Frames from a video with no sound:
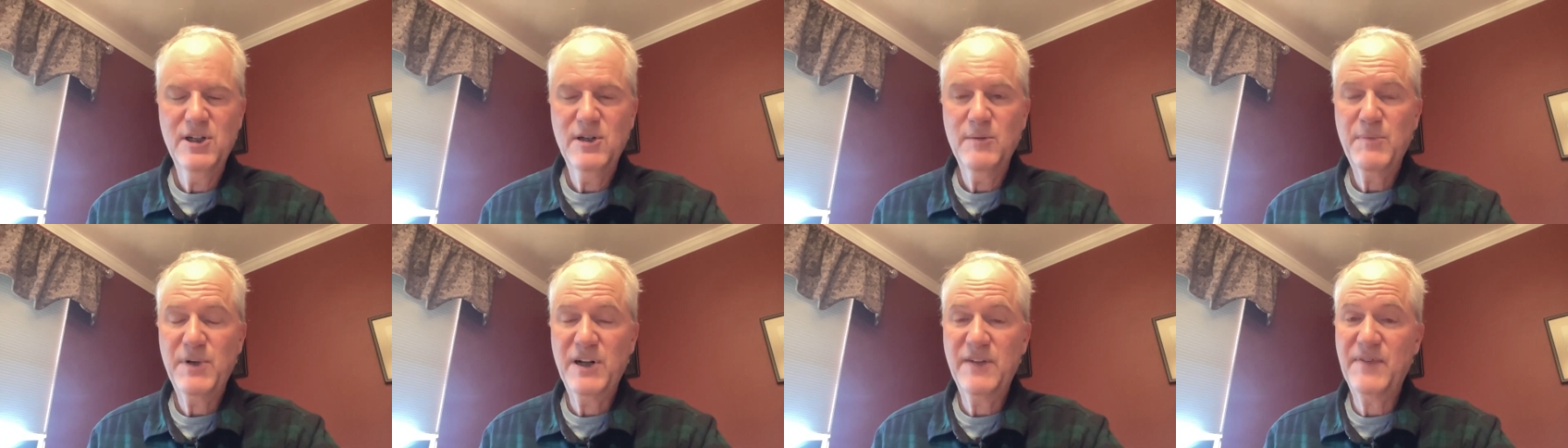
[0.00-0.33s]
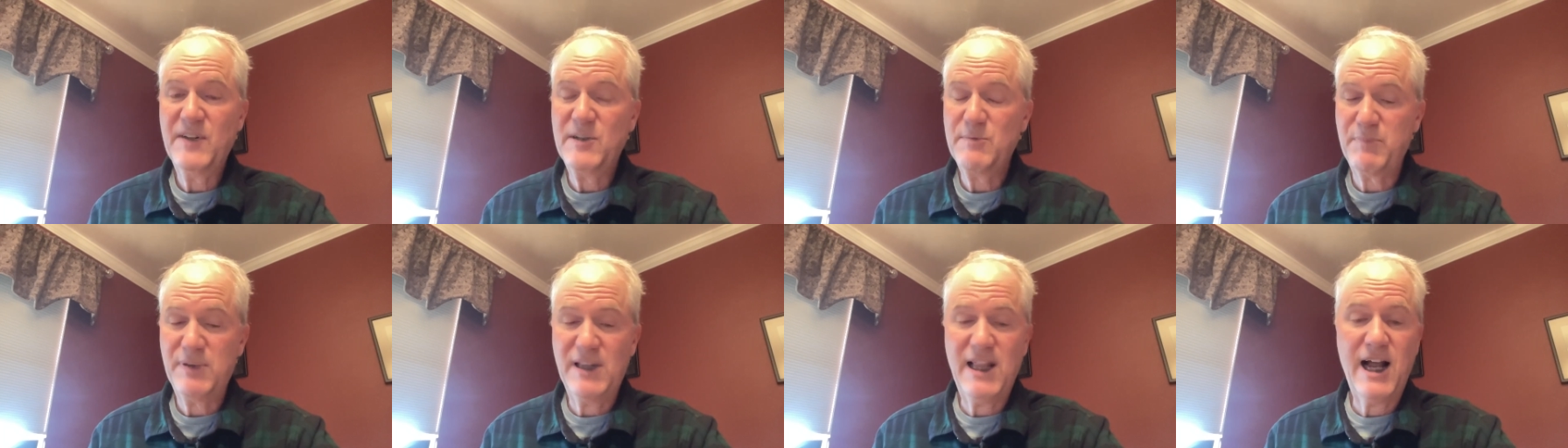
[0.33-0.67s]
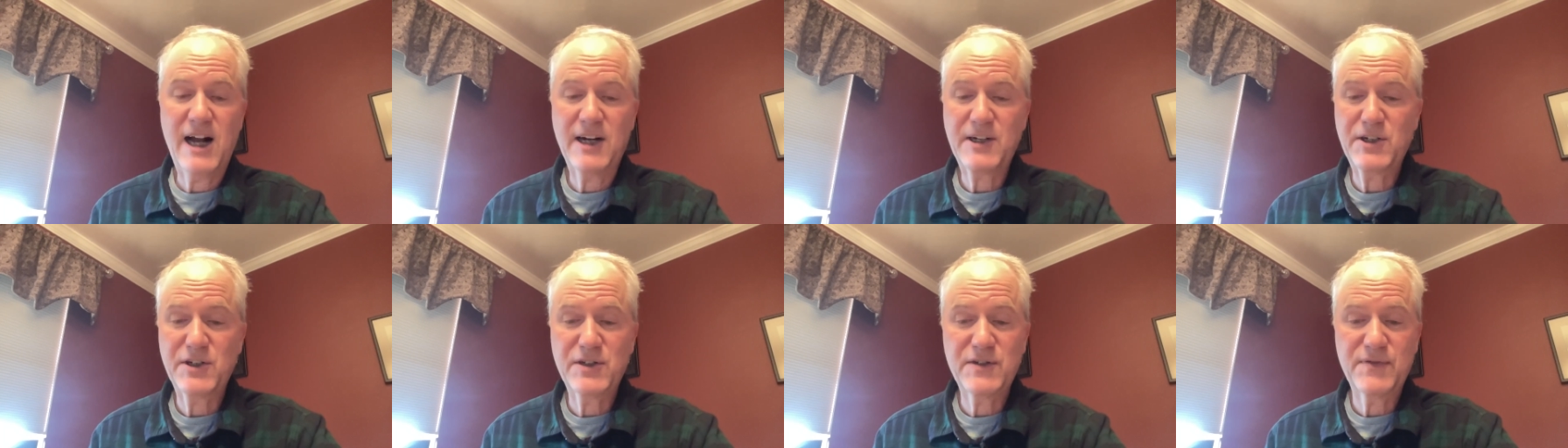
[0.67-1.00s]
But if it's
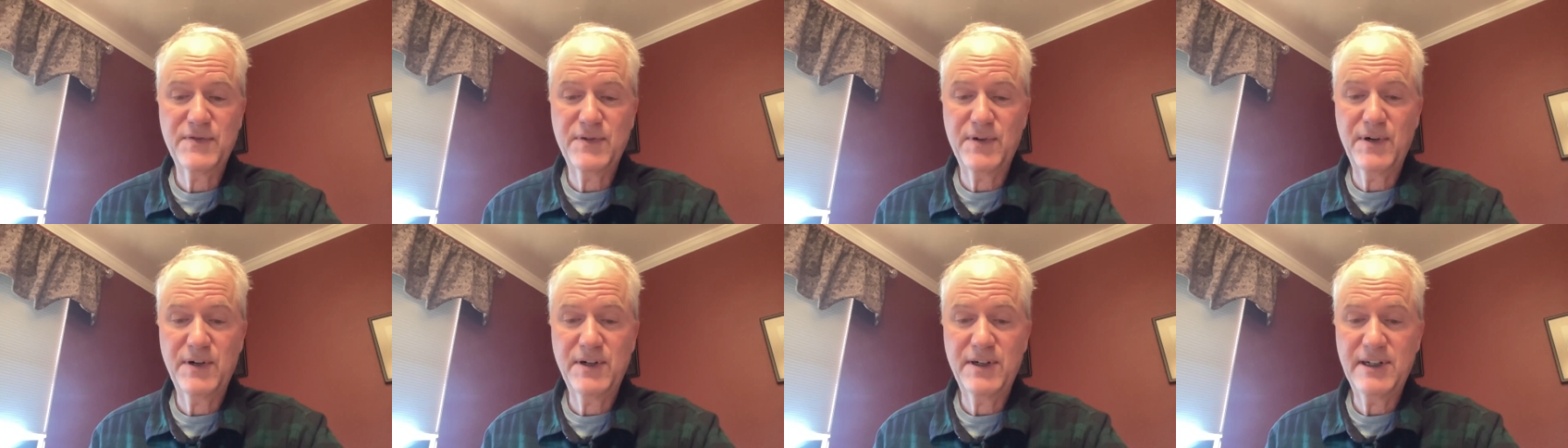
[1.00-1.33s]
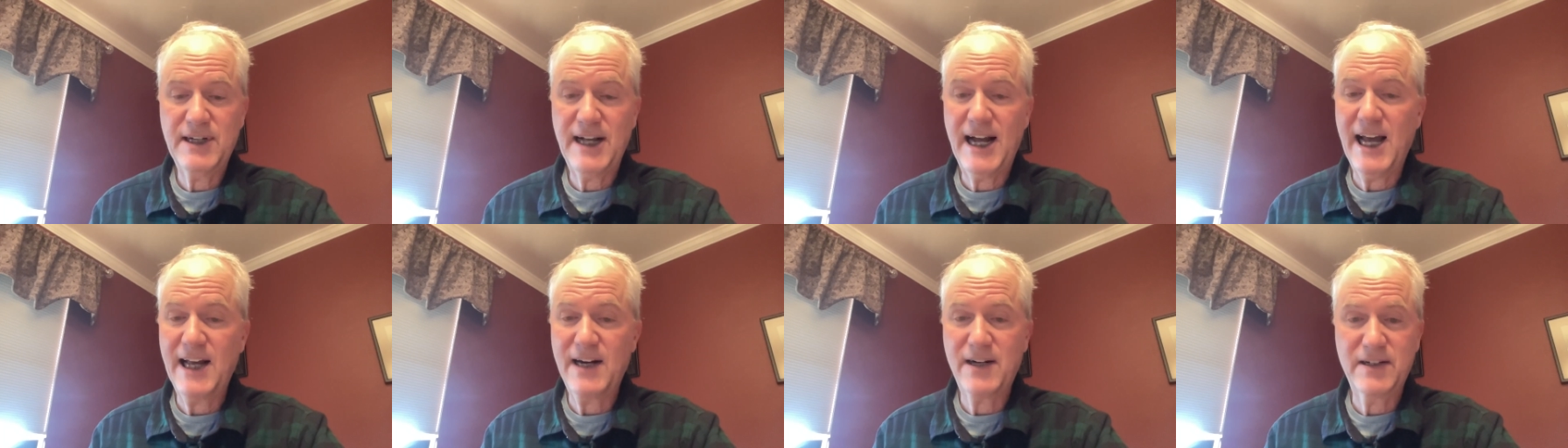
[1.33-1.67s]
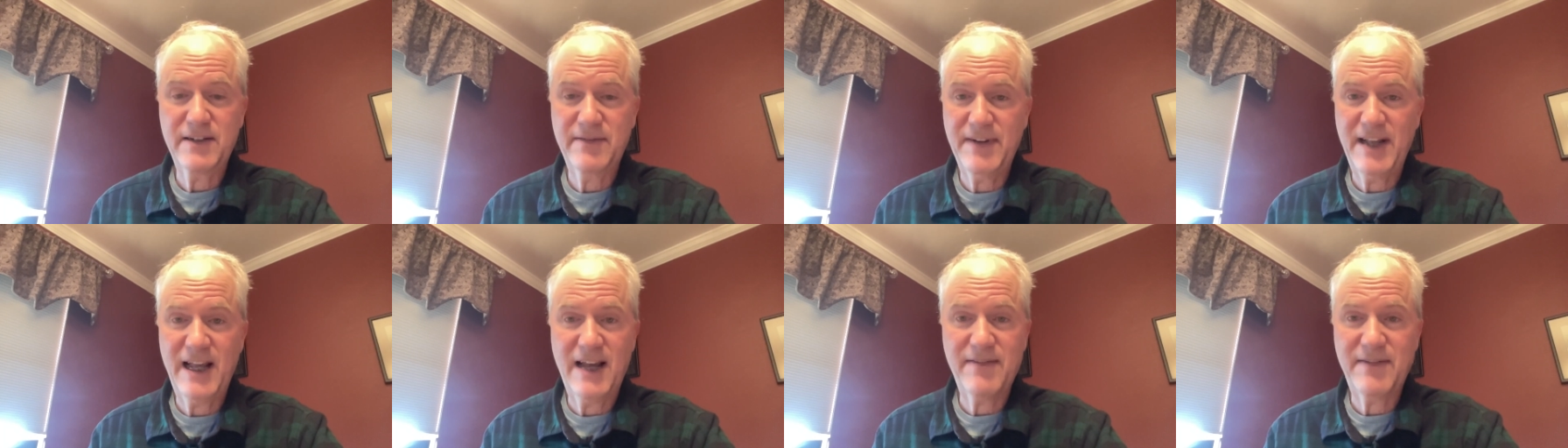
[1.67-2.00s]
blocked or diverted, I don't
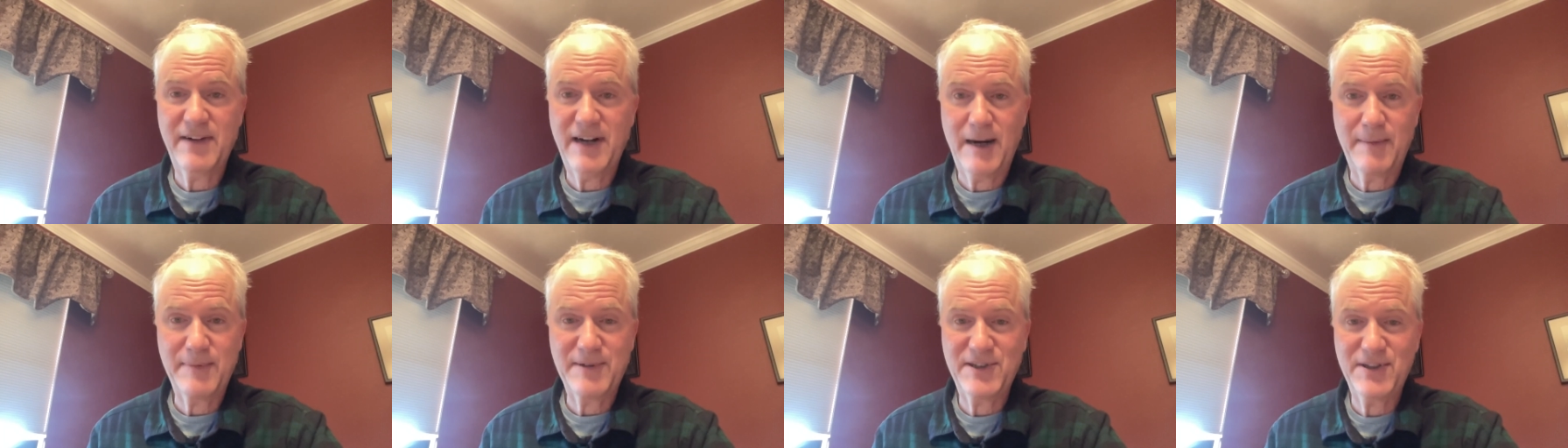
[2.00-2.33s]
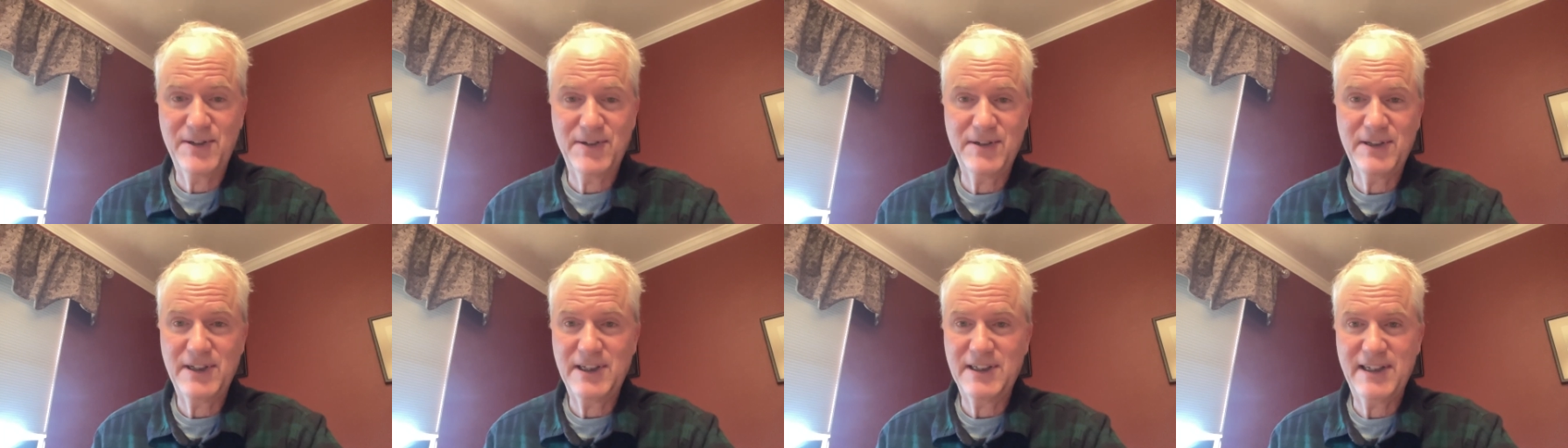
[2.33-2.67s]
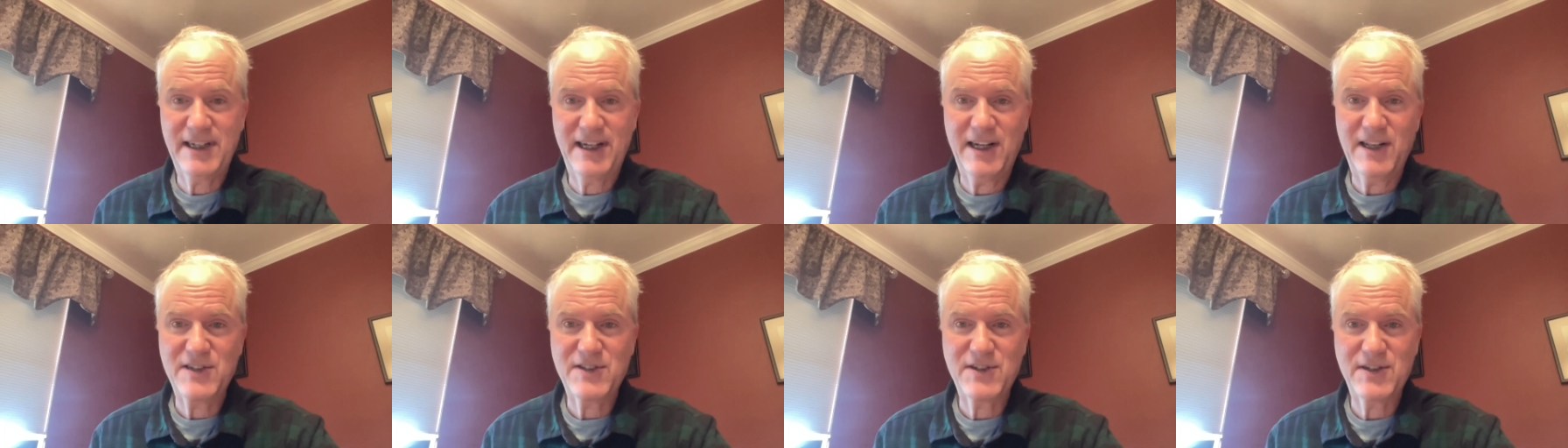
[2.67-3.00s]
even have an opportunity to
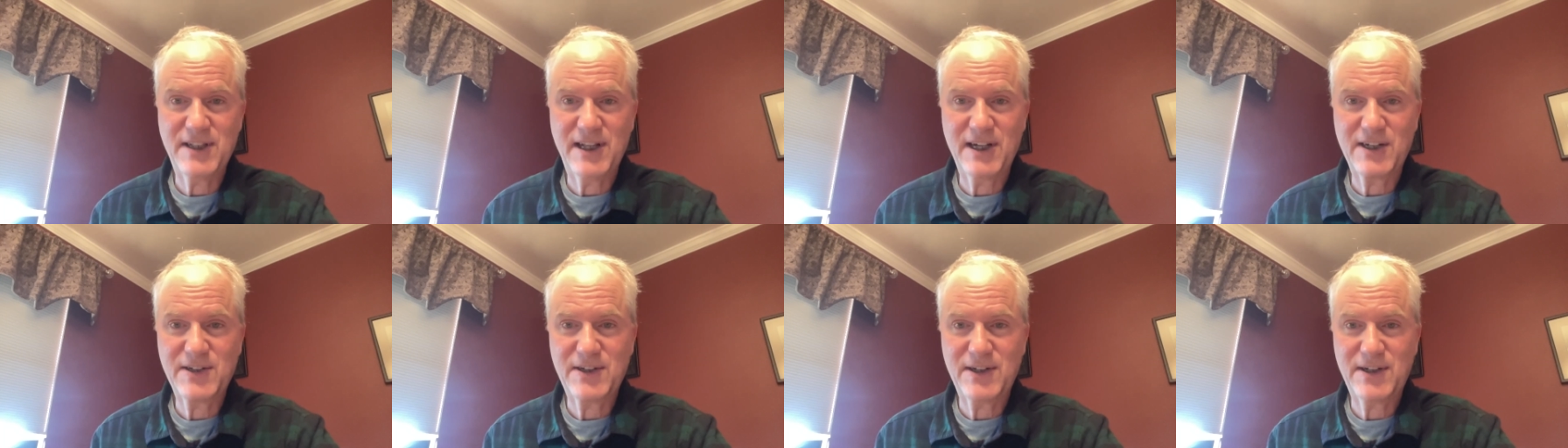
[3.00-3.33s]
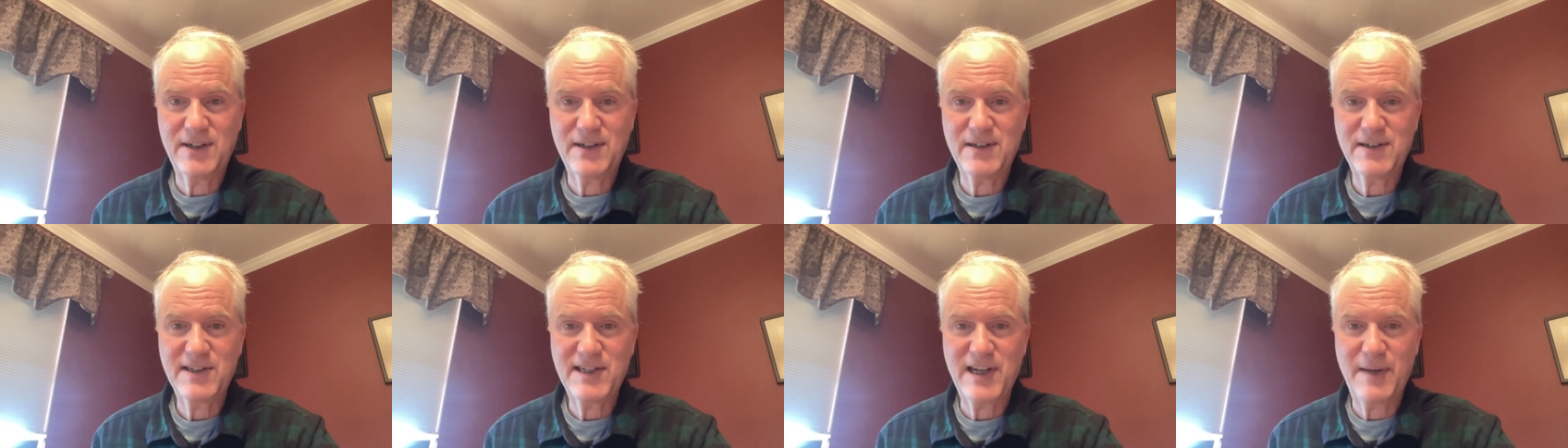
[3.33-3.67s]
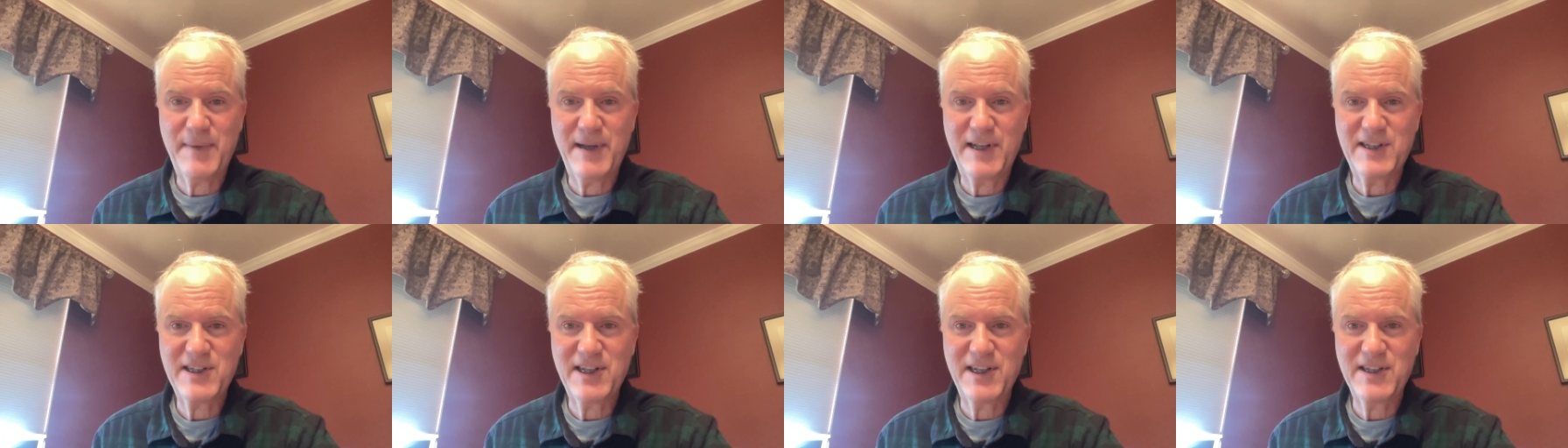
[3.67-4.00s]
answer that call. Does that
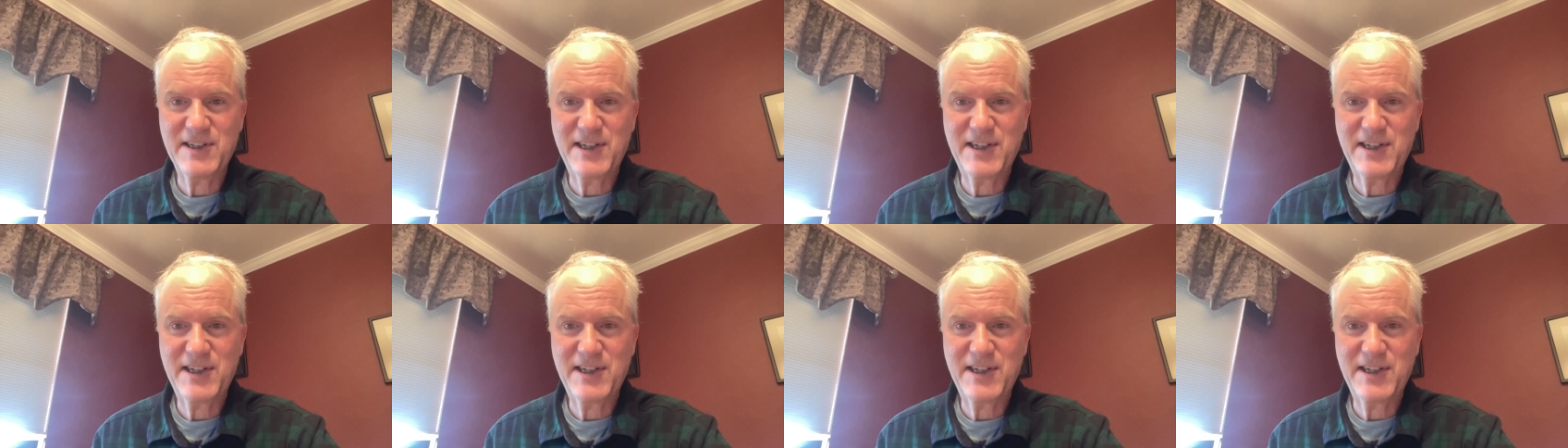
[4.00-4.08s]
make sense,